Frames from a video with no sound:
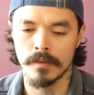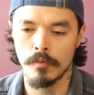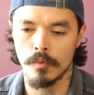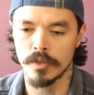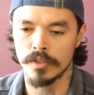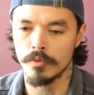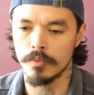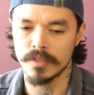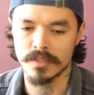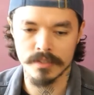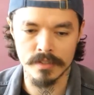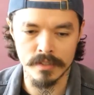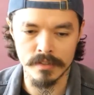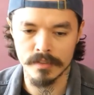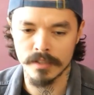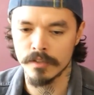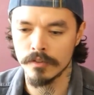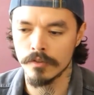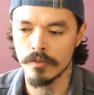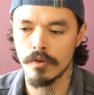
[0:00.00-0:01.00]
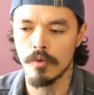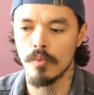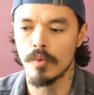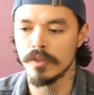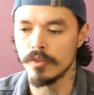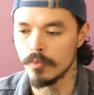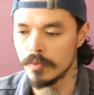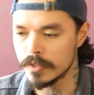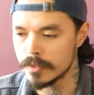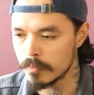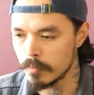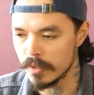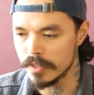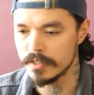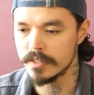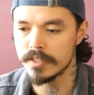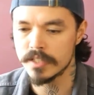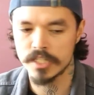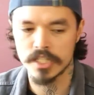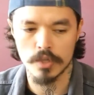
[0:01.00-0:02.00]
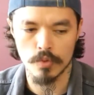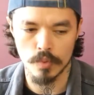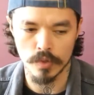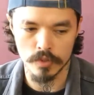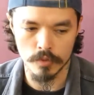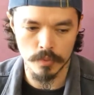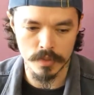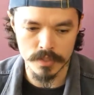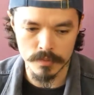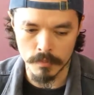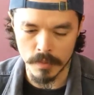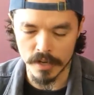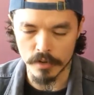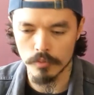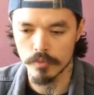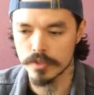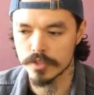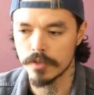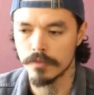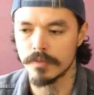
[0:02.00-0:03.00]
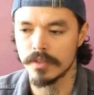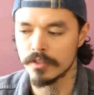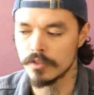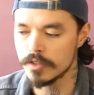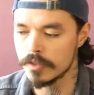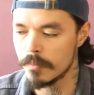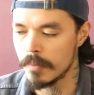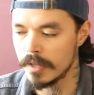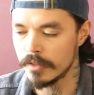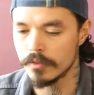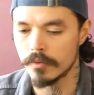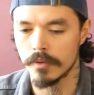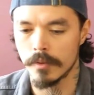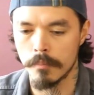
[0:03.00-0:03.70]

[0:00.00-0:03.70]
whether it's Nintendo, whether it's PlayStation, whether it's Microsoft, it doesn't matter.